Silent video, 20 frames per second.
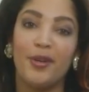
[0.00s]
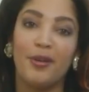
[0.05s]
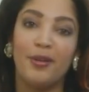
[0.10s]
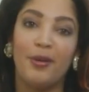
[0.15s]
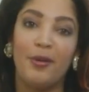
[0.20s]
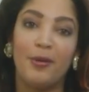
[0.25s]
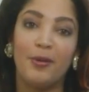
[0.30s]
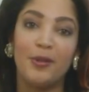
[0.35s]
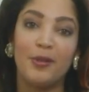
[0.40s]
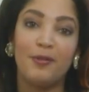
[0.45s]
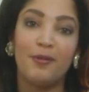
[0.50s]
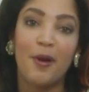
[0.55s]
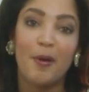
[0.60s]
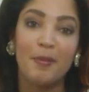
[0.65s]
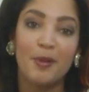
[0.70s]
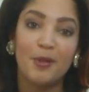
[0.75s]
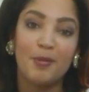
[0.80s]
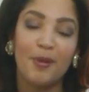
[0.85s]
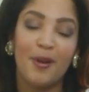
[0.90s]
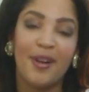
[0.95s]
your local
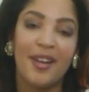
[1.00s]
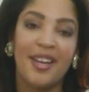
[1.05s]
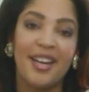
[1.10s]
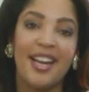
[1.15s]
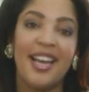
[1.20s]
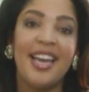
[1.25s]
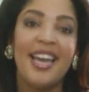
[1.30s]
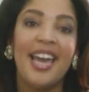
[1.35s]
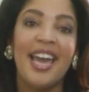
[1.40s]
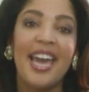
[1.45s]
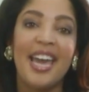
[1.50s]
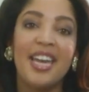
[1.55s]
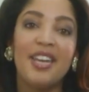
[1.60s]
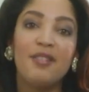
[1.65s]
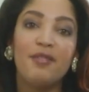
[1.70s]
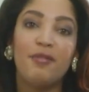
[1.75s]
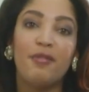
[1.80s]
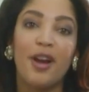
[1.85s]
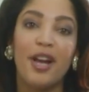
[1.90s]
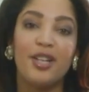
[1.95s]
farmer's market
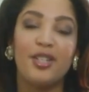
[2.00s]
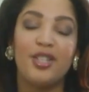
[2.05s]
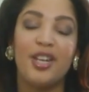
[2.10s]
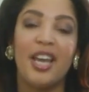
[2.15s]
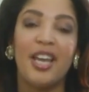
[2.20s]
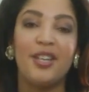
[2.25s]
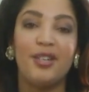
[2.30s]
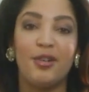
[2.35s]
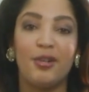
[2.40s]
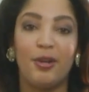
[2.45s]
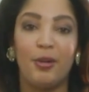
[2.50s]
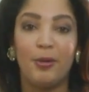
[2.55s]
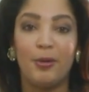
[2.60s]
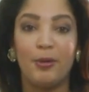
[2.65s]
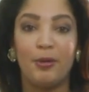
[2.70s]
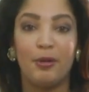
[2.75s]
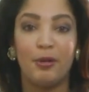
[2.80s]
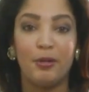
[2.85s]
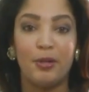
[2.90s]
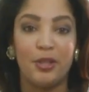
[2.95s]
and fresh in your
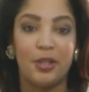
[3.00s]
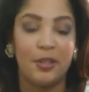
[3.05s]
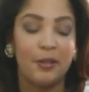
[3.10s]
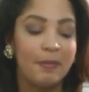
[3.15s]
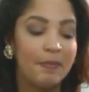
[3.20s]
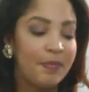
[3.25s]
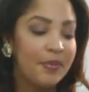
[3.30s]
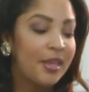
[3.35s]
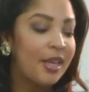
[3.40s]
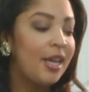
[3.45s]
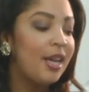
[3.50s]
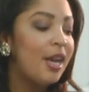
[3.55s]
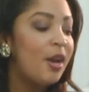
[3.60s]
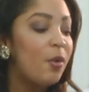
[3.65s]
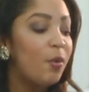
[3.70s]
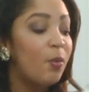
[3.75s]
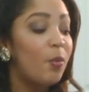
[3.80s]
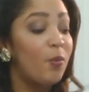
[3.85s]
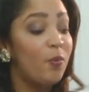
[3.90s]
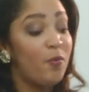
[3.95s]
local grocer.
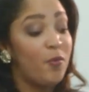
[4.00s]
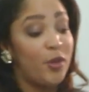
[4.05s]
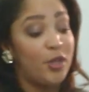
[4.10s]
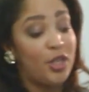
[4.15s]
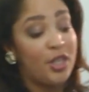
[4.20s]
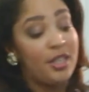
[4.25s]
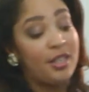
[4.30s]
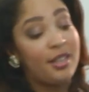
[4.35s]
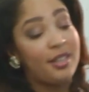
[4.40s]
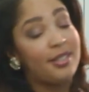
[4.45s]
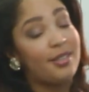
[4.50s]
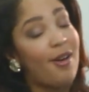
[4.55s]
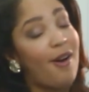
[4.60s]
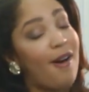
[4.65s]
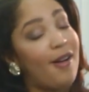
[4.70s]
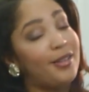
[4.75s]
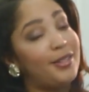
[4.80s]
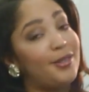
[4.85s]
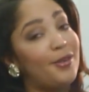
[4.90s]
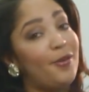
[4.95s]
Virginia is
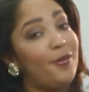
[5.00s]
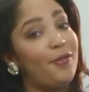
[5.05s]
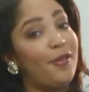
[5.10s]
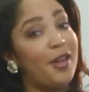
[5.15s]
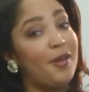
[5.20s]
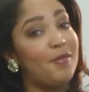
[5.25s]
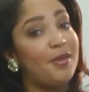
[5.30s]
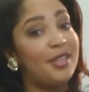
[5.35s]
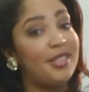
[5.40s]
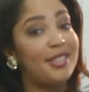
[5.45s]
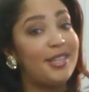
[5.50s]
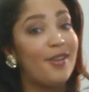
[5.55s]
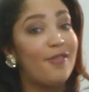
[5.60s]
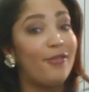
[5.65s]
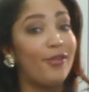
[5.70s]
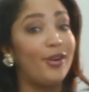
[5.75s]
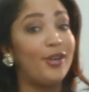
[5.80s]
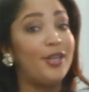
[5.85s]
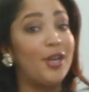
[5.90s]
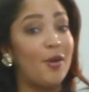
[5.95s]
also famous
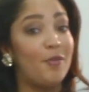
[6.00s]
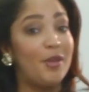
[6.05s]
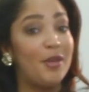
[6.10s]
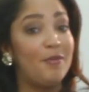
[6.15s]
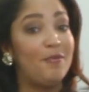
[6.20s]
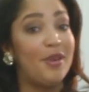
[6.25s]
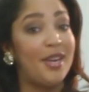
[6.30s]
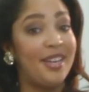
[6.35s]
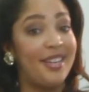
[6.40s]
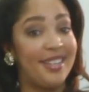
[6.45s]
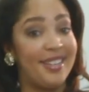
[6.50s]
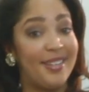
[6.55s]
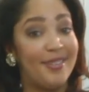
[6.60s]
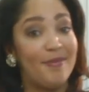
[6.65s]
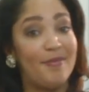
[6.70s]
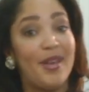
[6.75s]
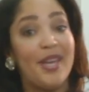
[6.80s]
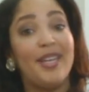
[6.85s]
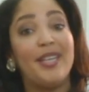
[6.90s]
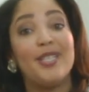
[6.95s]
for yummy bacon.
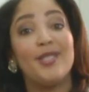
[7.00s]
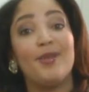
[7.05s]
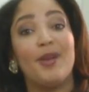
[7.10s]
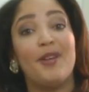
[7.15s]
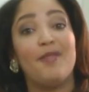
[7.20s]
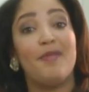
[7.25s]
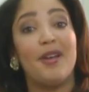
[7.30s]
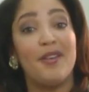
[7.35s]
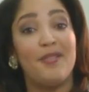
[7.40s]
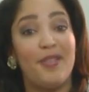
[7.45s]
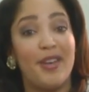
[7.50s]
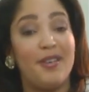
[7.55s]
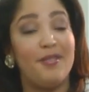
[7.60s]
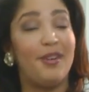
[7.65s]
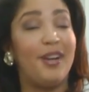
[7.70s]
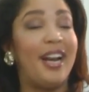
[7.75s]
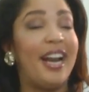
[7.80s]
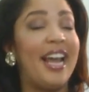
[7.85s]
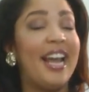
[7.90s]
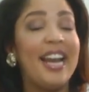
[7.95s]
Bacon's one of my
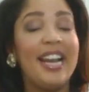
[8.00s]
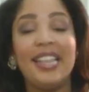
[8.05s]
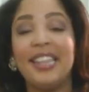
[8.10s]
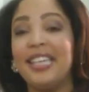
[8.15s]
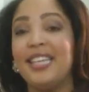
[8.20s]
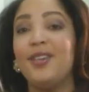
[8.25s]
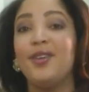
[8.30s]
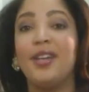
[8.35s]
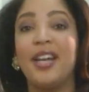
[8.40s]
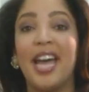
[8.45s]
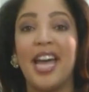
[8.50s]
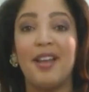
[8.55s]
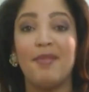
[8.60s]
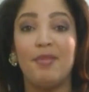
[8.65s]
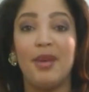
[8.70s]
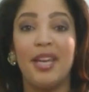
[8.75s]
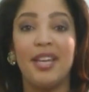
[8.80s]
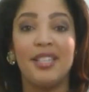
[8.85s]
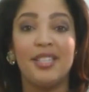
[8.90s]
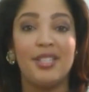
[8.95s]
favorite. Anything you can add
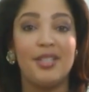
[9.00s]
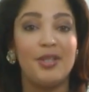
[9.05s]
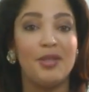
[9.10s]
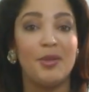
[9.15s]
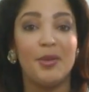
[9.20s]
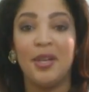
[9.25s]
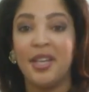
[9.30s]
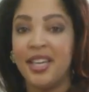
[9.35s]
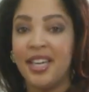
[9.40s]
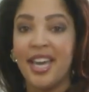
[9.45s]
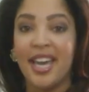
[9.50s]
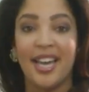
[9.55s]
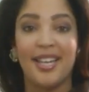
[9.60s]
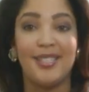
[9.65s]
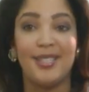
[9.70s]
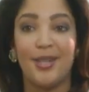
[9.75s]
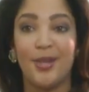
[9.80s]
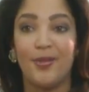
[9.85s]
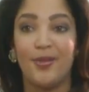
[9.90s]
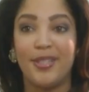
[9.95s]
bacon to,
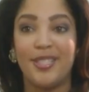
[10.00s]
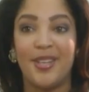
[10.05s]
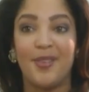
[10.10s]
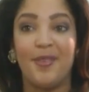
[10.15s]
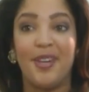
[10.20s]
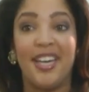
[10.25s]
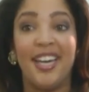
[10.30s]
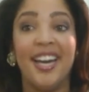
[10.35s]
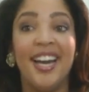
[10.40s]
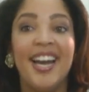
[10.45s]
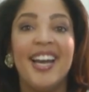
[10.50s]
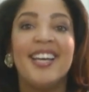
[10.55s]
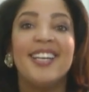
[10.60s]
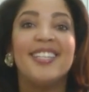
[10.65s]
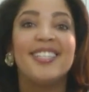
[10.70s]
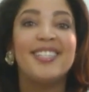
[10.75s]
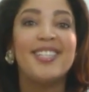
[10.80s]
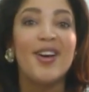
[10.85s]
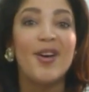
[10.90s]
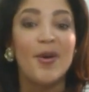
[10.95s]
hand it over to me.
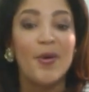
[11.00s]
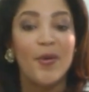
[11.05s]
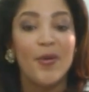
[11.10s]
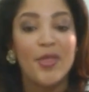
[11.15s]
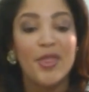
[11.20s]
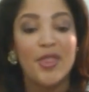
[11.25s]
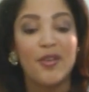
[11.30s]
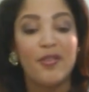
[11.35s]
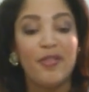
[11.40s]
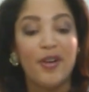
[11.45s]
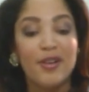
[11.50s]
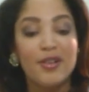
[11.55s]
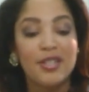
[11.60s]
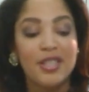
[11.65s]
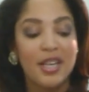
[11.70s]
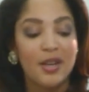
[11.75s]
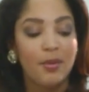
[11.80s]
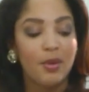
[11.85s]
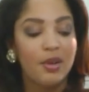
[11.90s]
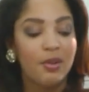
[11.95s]
So the first
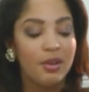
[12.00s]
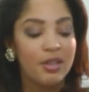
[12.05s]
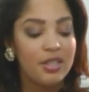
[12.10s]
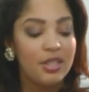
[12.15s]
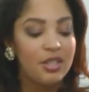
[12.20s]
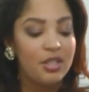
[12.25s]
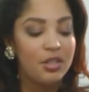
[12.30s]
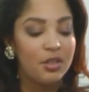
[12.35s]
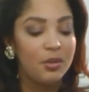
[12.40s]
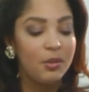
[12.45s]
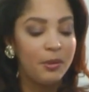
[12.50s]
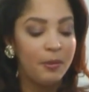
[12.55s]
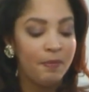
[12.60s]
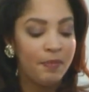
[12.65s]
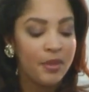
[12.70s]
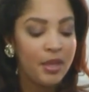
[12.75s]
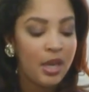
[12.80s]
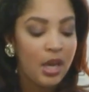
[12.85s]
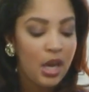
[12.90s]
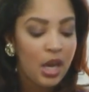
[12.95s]
thing we're going to do
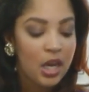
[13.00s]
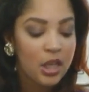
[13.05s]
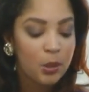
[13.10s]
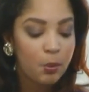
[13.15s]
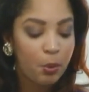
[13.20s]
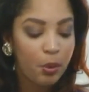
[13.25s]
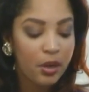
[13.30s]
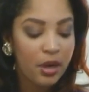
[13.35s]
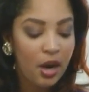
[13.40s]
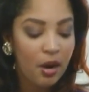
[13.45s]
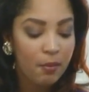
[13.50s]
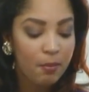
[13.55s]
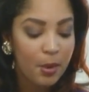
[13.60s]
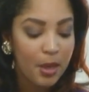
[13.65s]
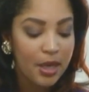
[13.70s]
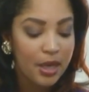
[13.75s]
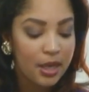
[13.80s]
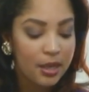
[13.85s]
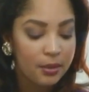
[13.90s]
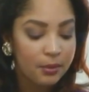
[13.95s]
is put our
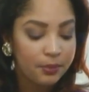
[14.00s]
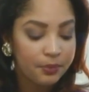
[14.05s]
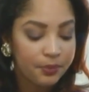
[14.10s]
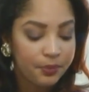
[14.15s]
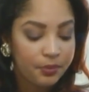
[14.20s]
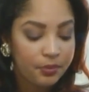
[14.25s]
bacon